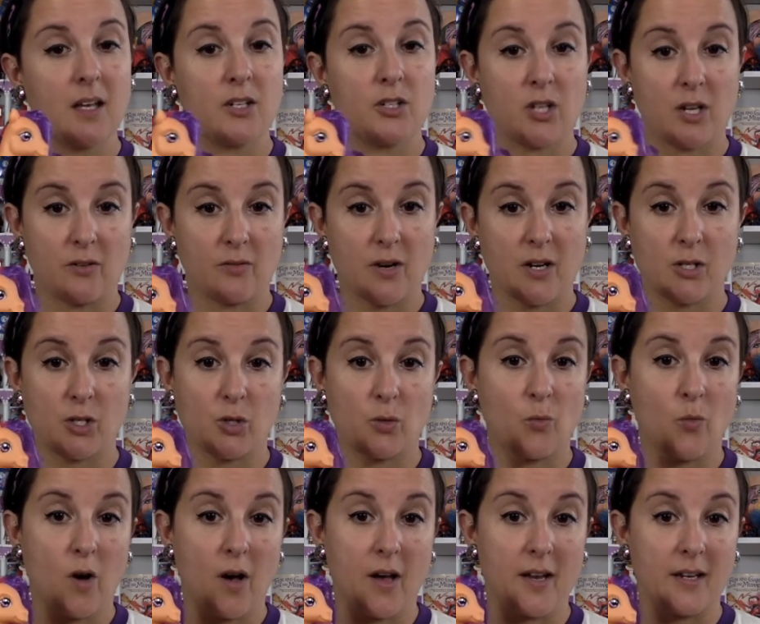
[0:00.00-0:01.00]

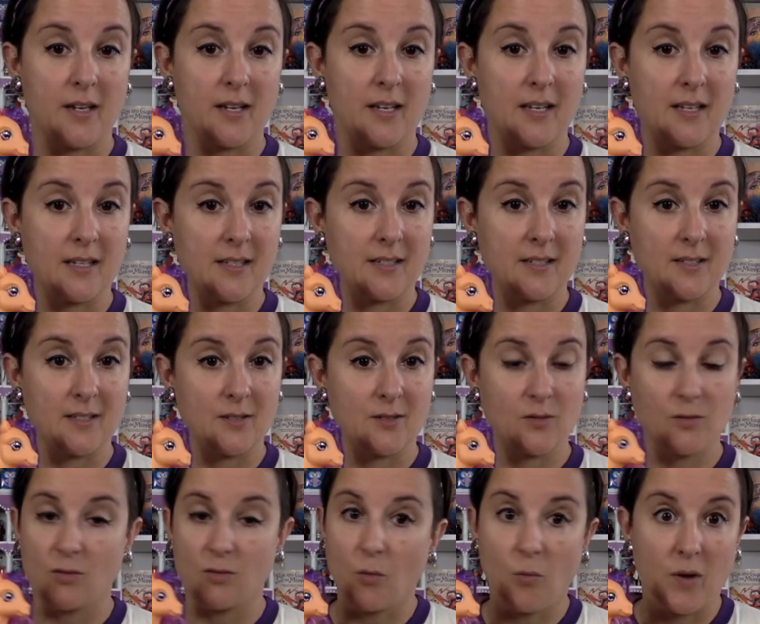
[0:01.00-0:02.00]
Generation 1, is
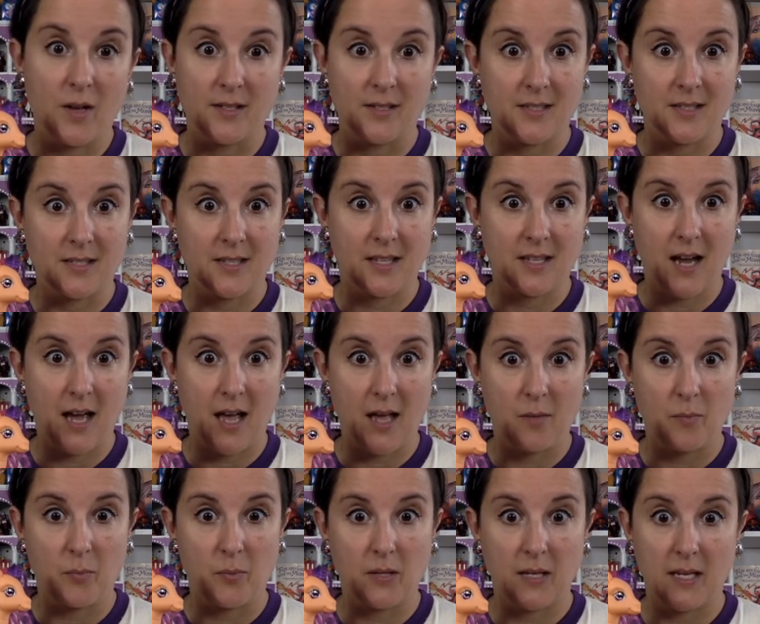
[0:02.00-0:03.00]
the ones that I
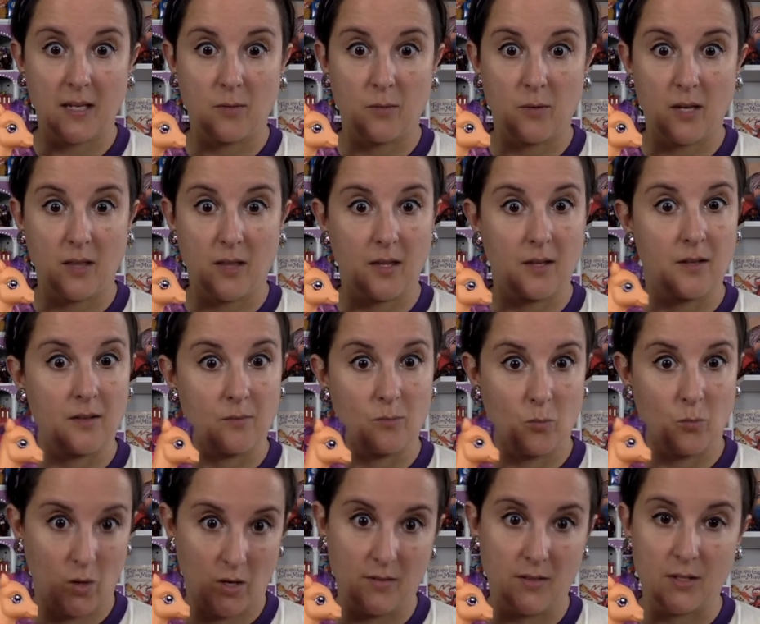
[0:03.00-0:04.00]
played with and
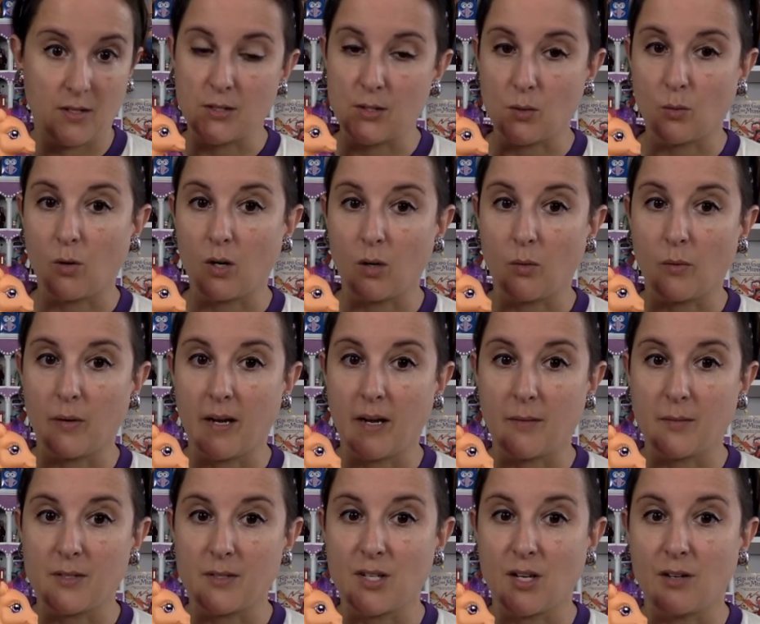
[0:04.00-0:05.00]
were in the store when I
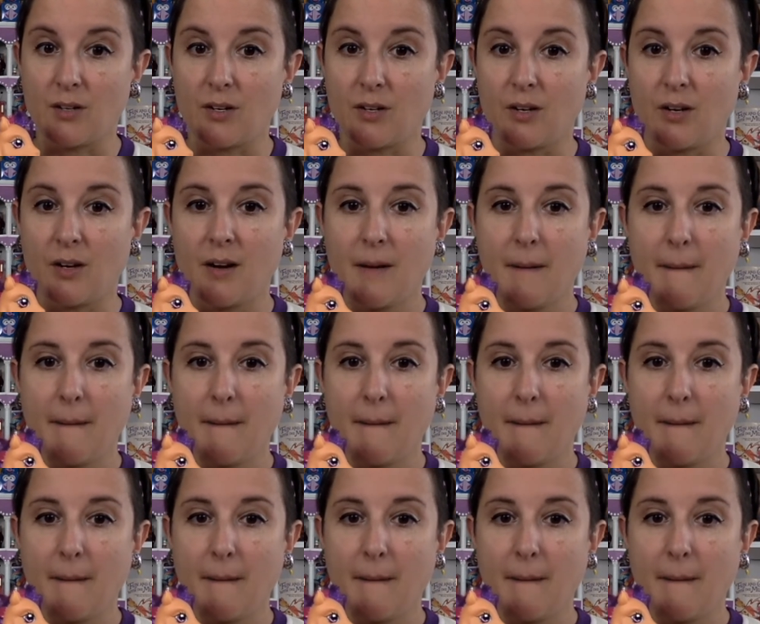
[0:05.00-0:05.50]
was younger.